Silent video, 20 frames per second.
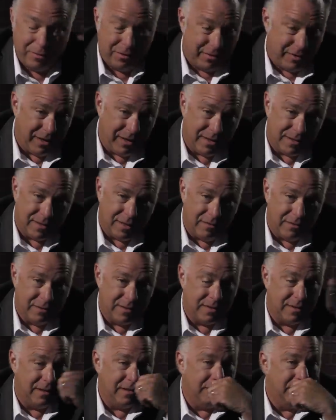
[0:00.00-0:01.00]
Ukraine is
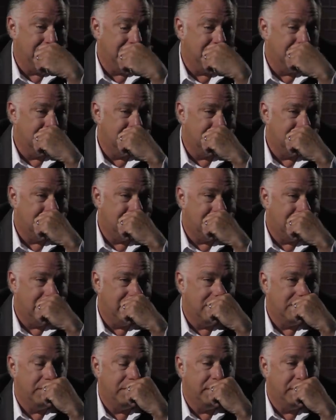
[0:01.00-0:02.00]
obviously losing this
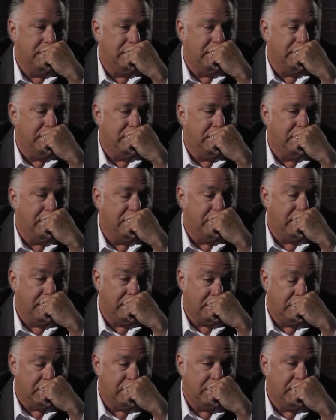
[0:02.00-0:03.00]
war, as we knew they
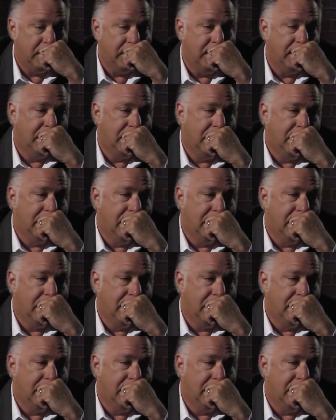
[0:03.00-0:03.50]
would.